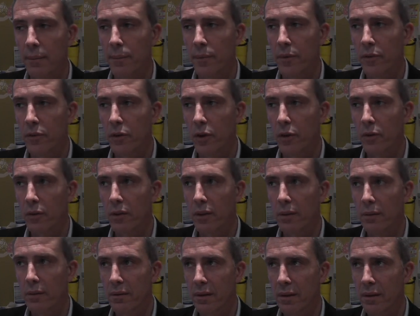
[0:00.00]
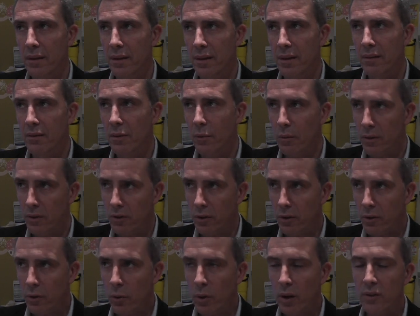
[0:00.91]
So it's
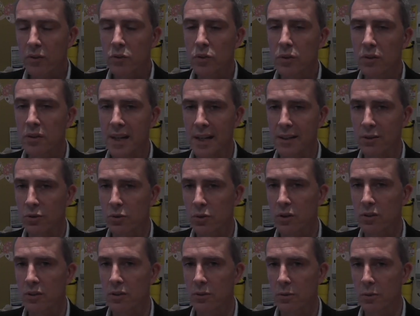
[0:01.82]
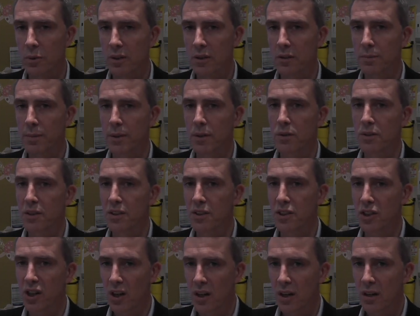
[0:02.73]
not quite as good as natural consequence, because a
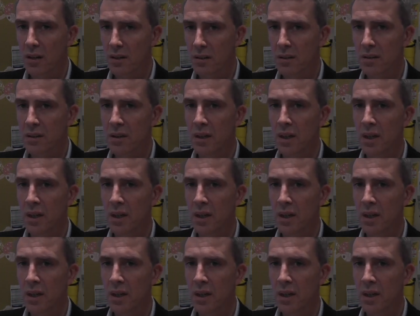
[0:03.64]
child's